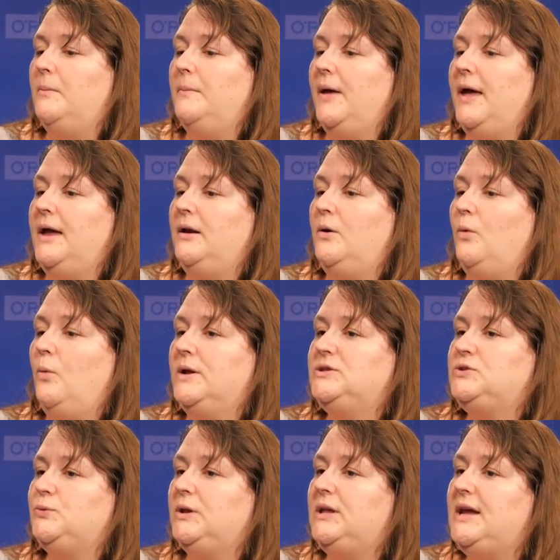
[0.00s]
But
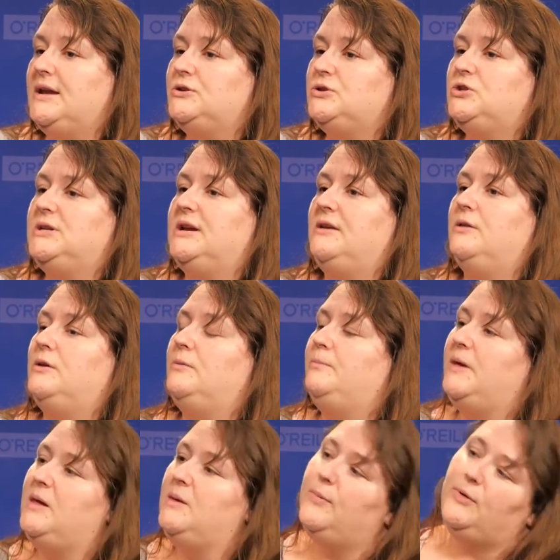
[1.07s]
what's really interesting are the
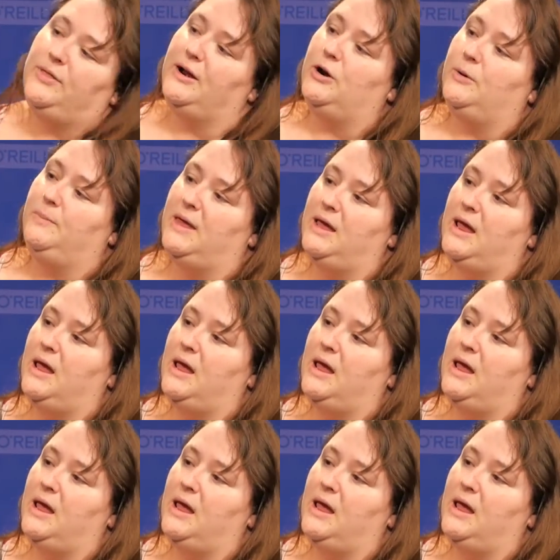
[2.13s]
people that are being